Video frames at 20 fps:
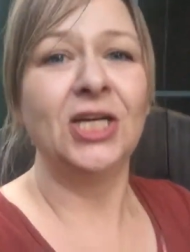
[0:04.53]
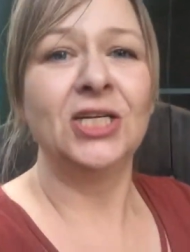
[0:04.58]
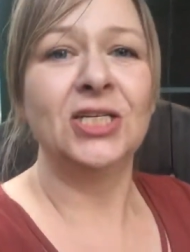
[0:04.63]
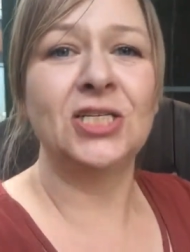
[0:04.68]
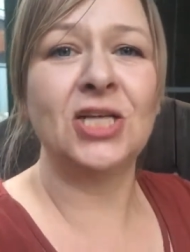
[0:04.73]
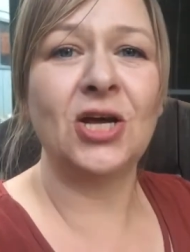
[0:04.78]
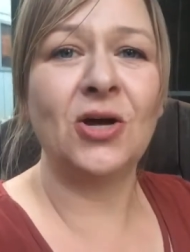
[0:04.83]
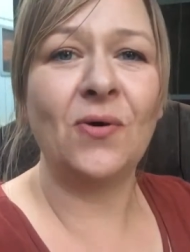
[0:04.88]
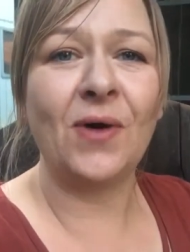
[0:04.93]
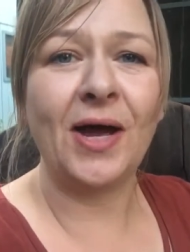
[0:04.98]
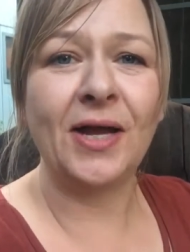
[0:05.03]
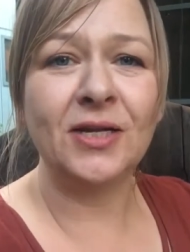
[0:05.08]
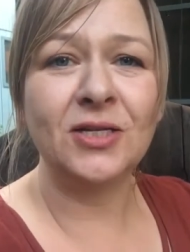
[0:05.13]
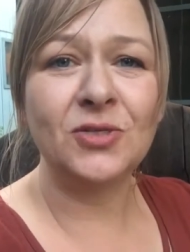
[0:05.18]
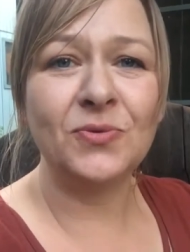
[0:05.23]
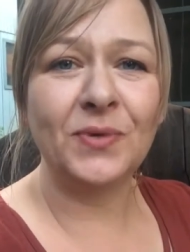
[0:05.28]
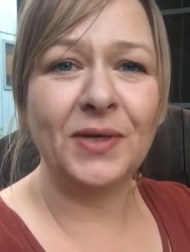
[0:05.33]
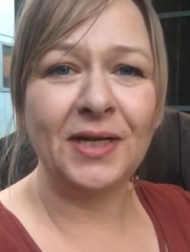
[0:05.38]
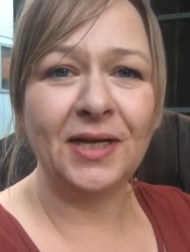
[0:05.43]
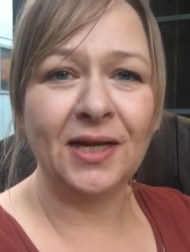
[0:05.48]
So I
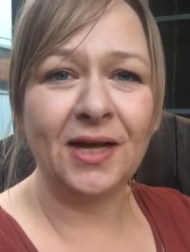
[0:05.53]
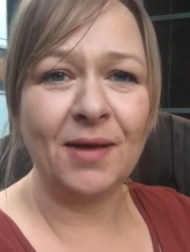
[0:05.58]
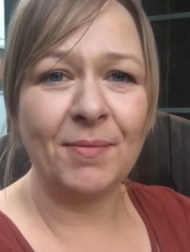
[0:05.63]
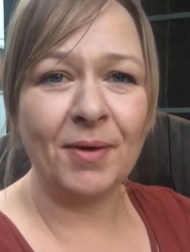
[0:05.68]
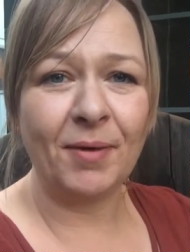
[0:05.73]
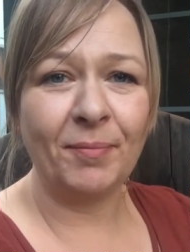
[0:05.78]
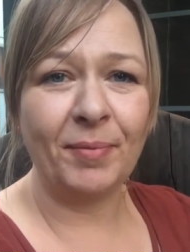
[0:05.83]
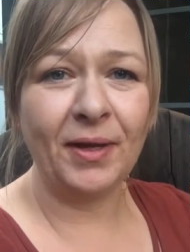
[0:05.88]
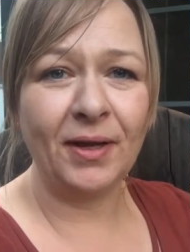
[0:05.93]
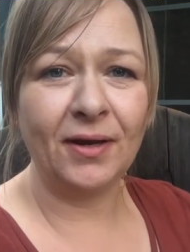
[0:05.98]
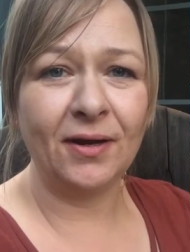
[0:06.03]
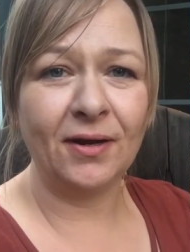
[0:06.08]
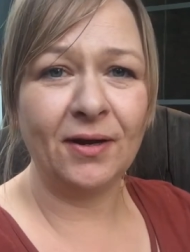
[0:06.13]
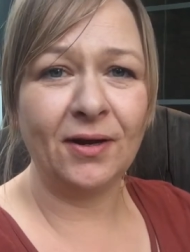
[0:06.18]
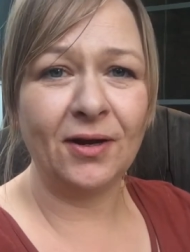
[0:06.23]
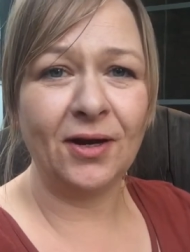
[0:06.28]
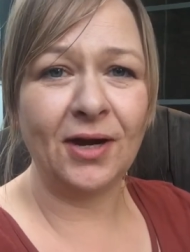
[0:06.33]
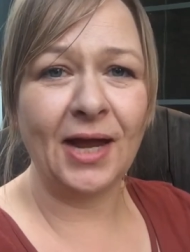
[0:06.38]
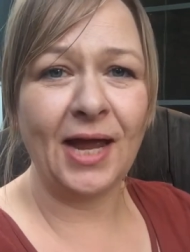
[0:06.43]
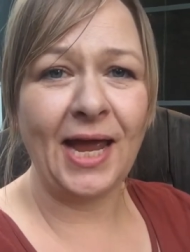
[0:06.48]
just wanted to come up
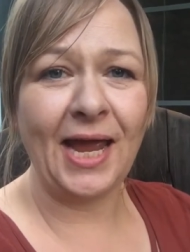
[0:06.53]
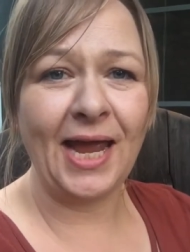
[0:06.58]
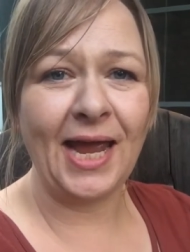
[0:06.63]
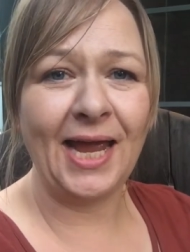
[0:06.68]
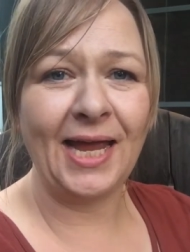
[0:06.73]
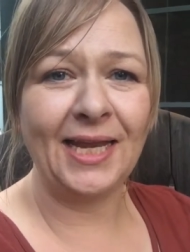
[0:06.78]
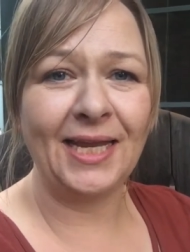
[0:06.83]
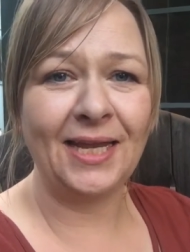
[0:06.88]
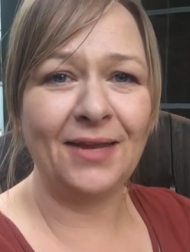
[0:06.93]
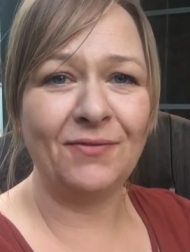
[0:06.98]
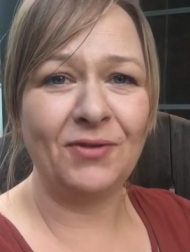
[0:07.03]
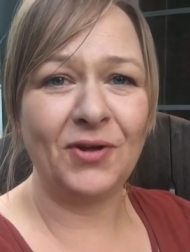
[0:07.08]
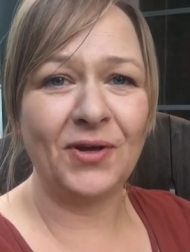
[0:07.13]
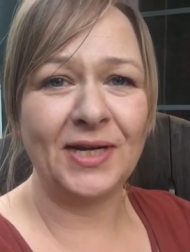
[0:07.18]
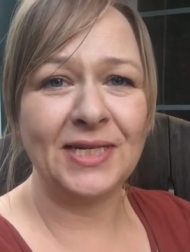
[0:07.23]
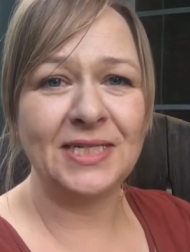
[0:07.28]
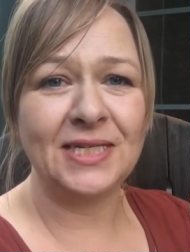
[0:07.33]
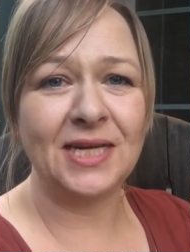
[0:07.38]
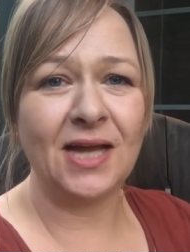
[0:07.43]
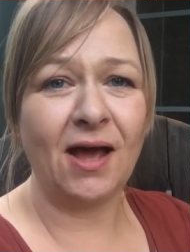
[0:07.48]
here and give you
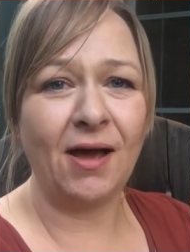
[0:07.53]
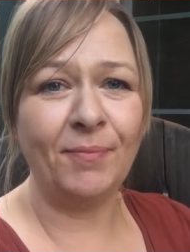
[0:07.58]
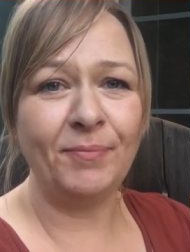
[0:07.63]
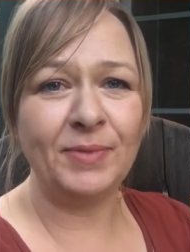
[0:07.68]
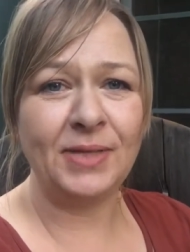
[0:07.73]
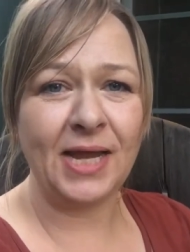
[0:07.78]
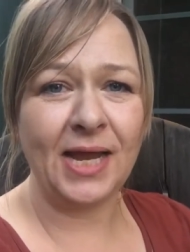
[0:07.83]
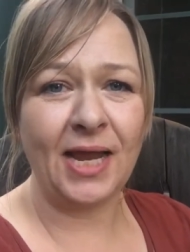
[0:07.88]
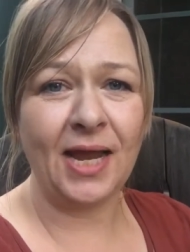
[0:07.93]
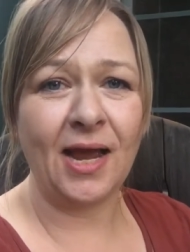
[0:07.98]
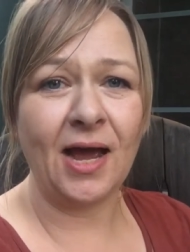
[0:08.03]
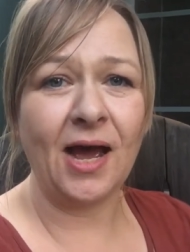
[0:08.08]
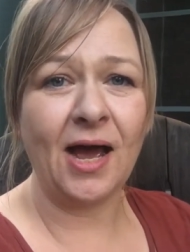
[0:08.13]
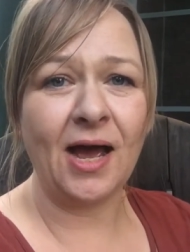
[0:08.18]
guys an update.